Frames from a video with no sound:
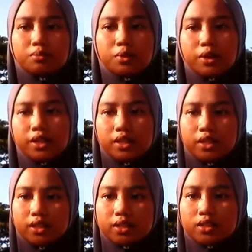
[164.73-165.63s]
point
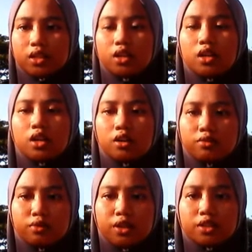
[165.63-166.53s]
is
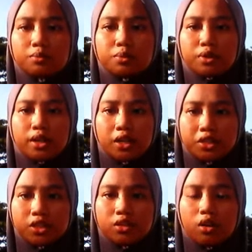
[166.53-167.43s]
avoid the
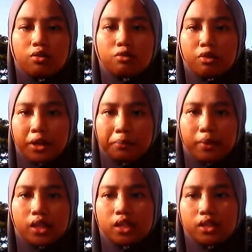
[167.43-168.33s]
production of wear
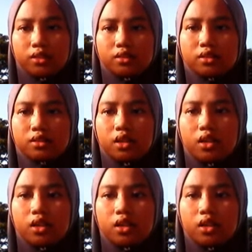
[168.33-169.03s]
particles.